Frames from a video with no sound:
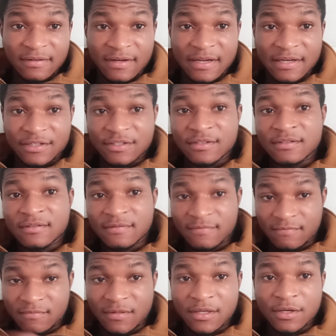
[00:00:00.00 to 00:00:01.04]
It's
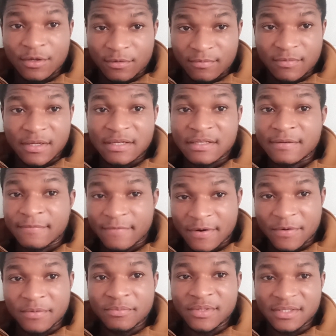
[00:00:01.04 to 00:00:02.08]
you know it's a
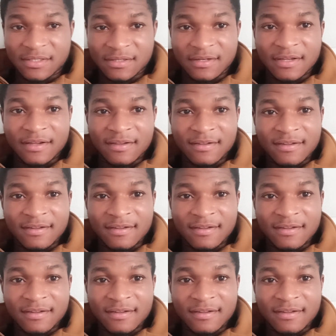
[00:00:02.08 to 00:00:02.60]
very busy day